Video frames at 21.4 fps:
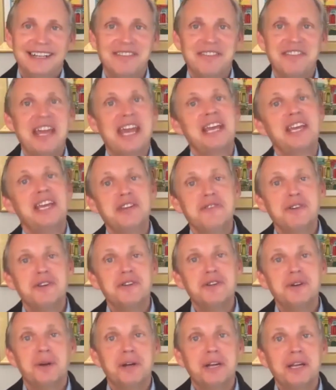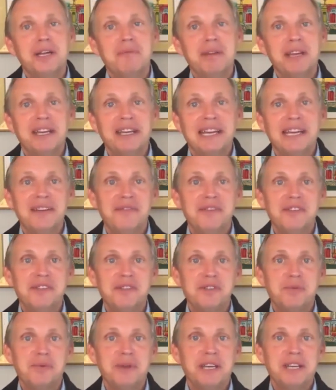Thank you for joining me again
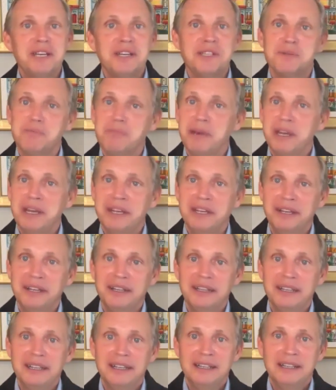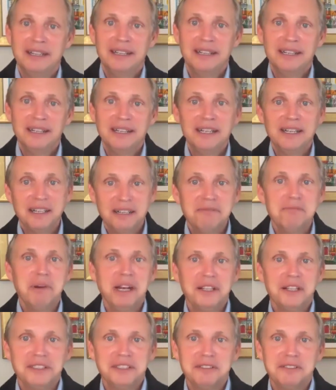this week. It's been a
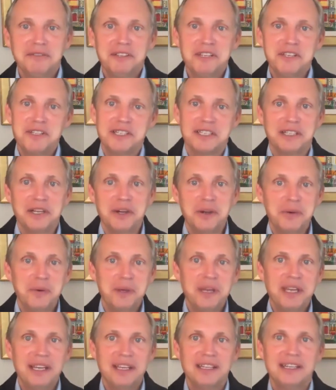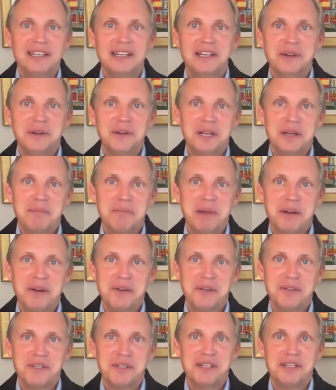relatively slow week, you know, in
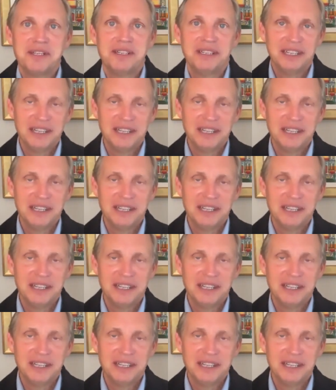comparison.